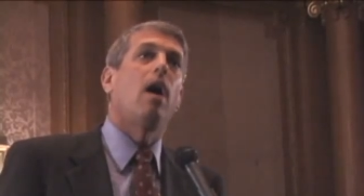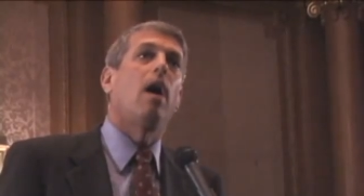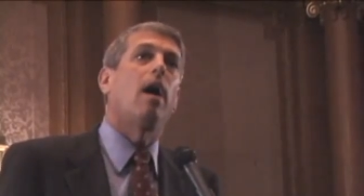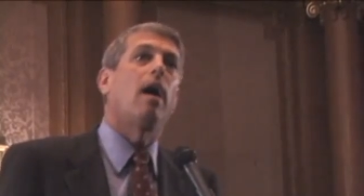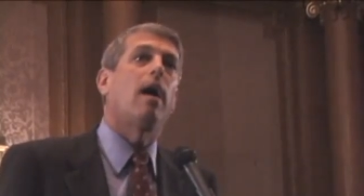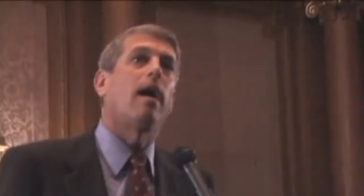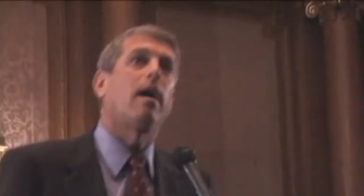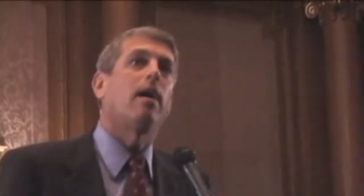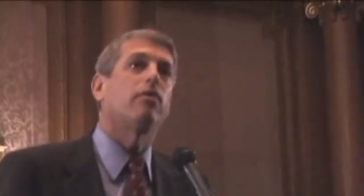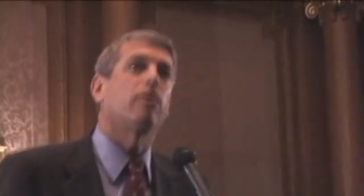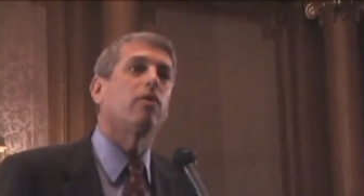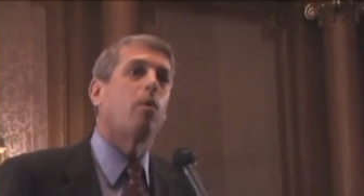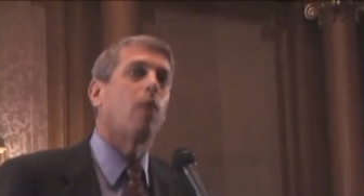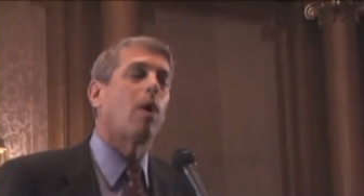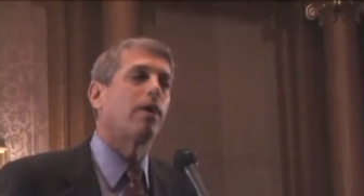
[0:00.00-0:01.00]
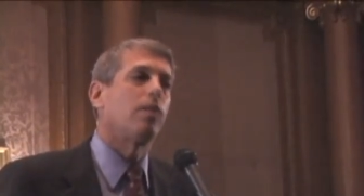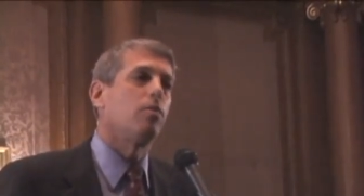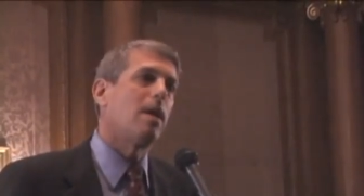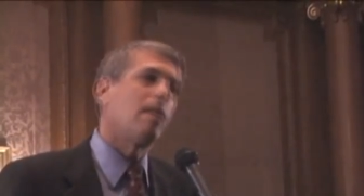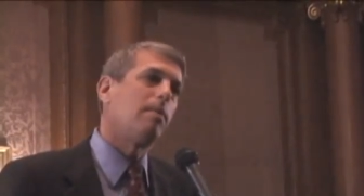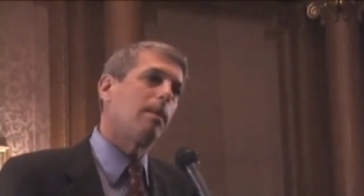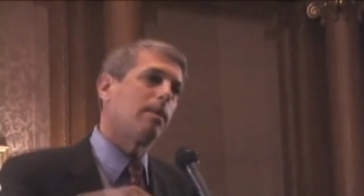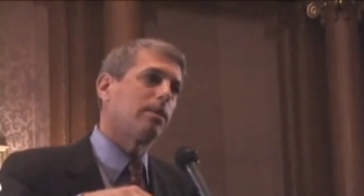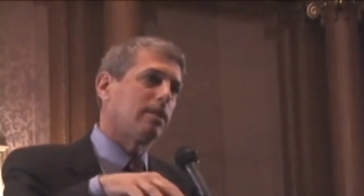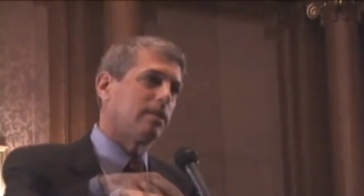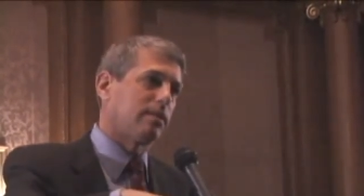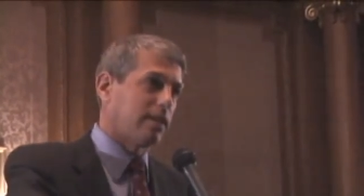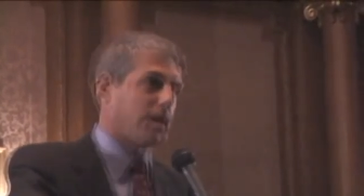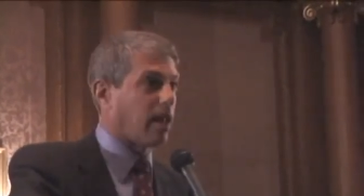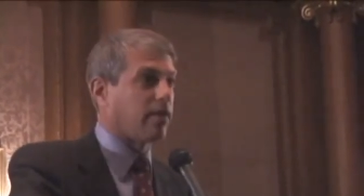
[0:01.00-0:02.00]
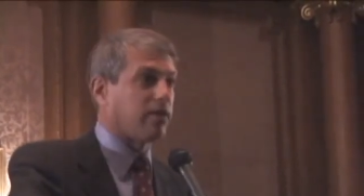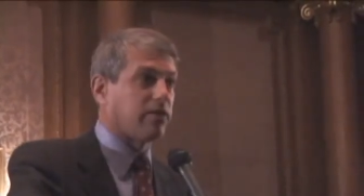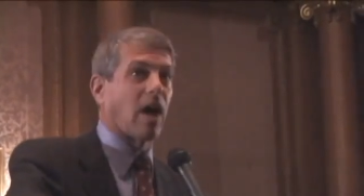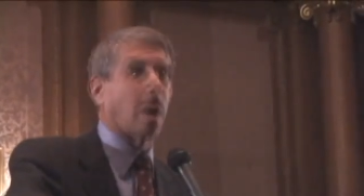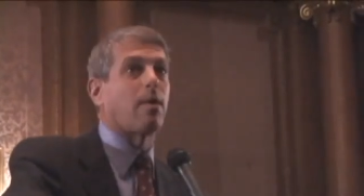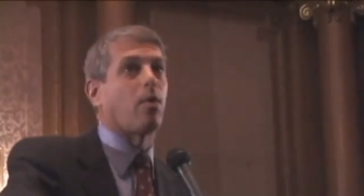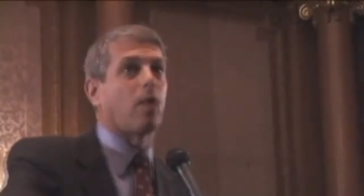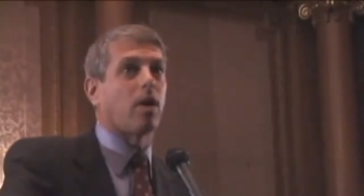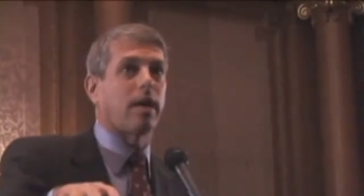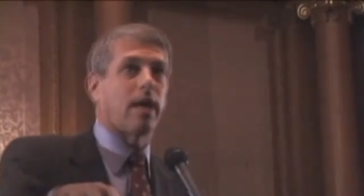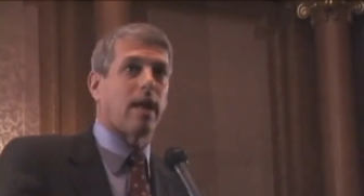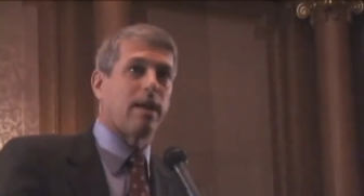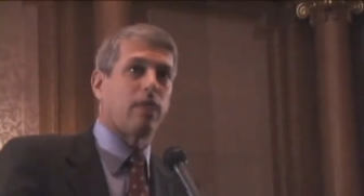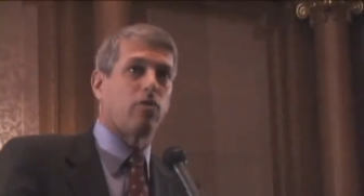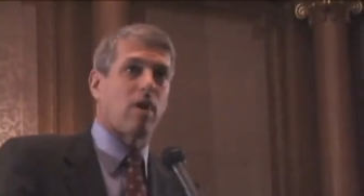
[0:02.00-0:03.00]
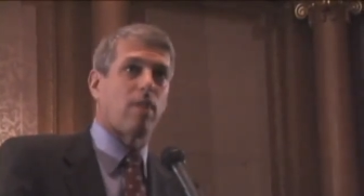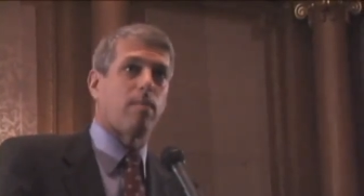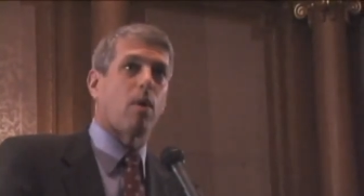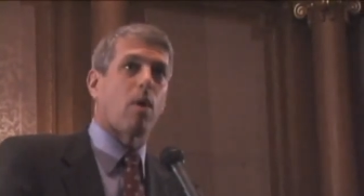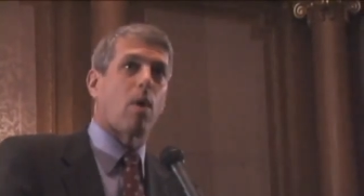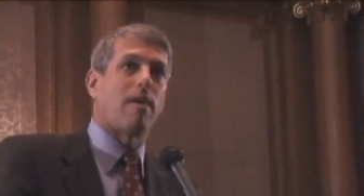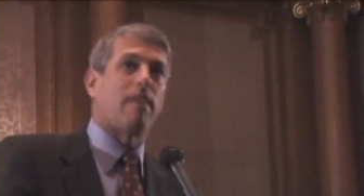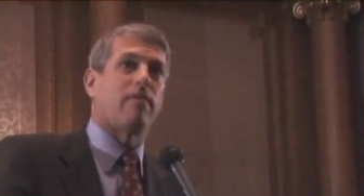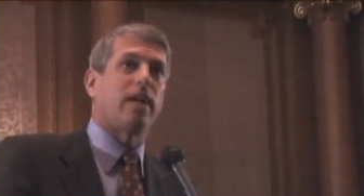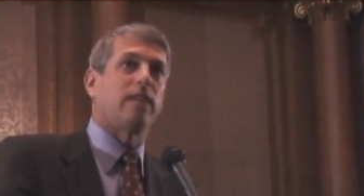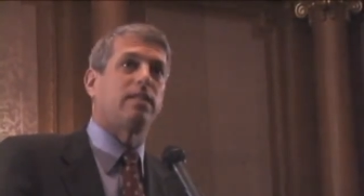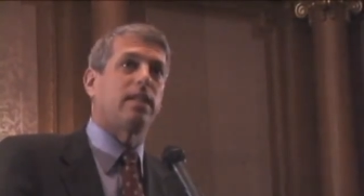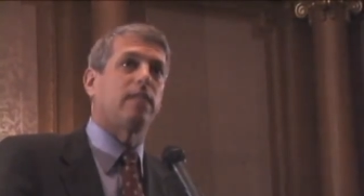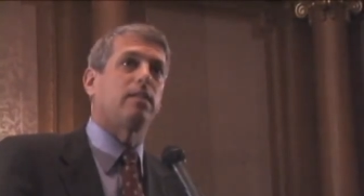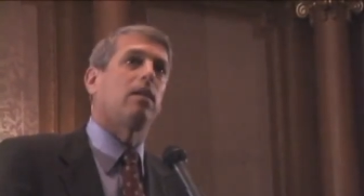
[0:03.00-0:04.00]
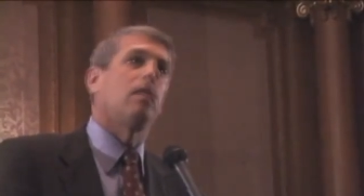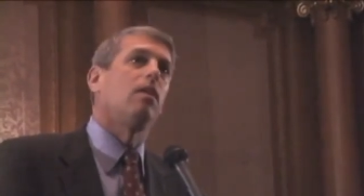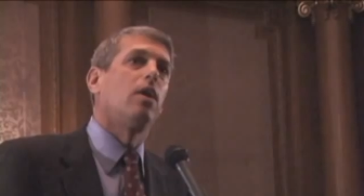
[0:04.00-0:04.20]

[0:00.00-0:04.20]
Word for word: Uh, so while you may be able to sit on the sidewalk and grab our Wi-Fi signal,